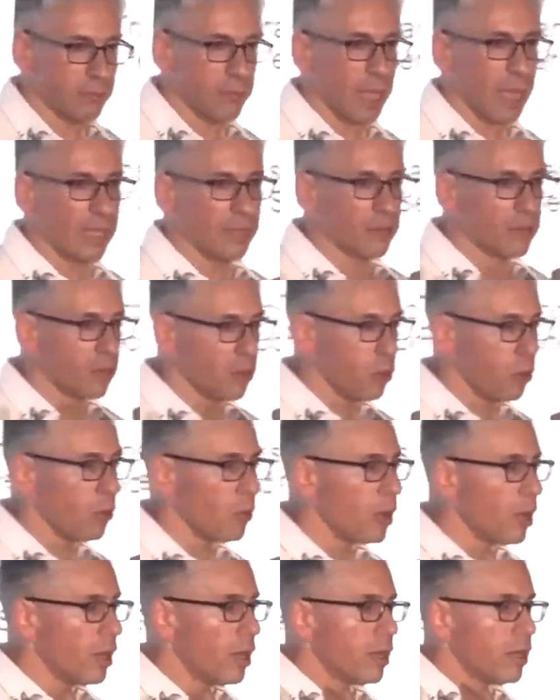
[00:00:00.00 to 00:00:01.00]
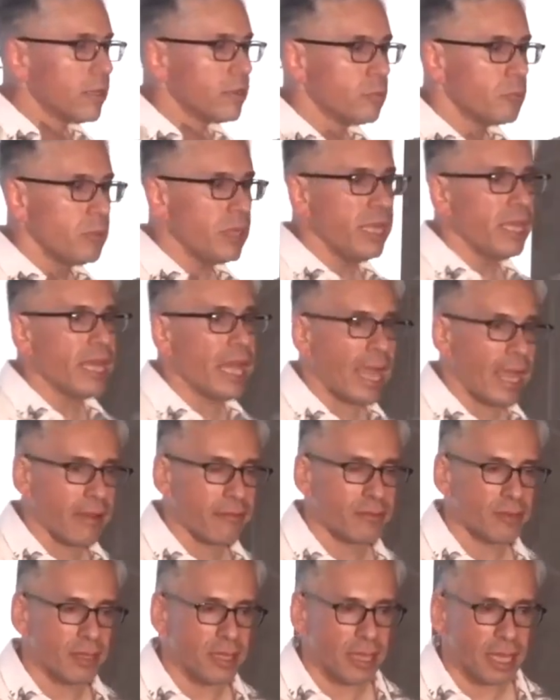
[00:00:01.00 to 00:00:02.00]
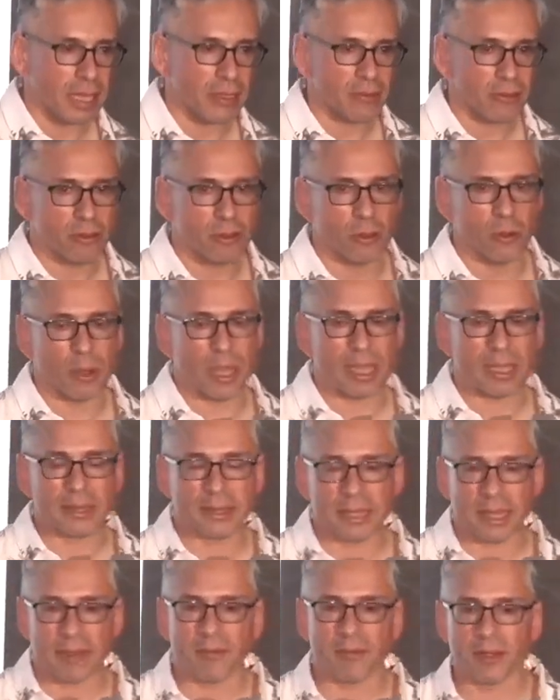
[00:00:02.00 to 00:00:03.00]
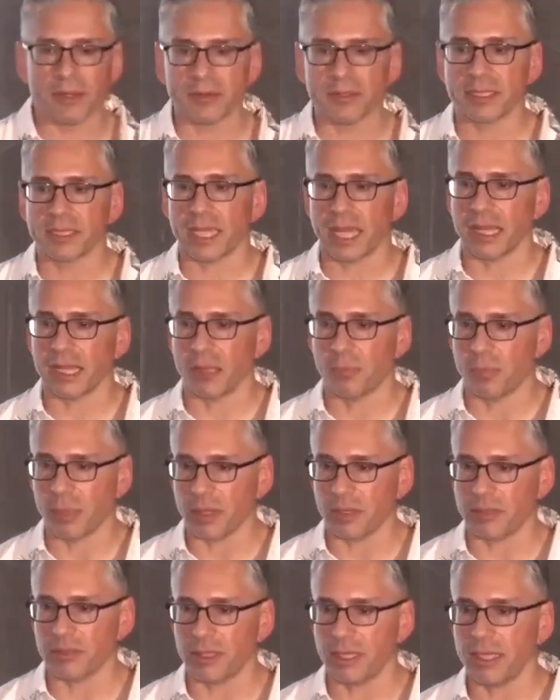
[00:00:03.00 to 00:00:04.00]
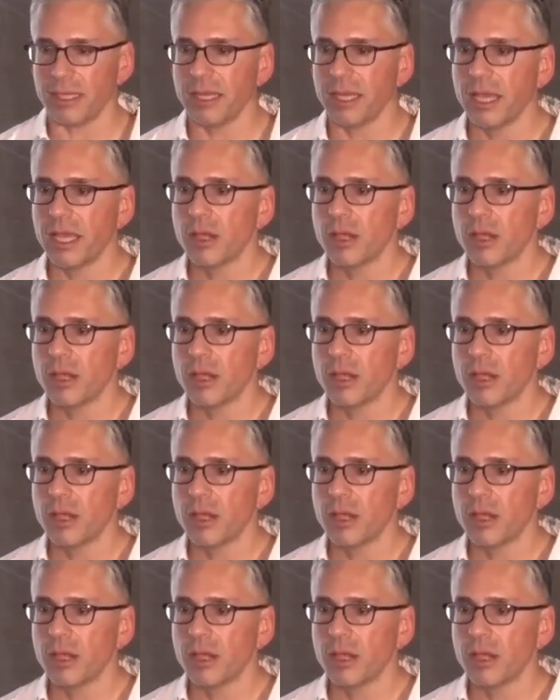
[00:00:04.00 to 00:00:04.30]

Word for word: And so we have to get to a level of scalability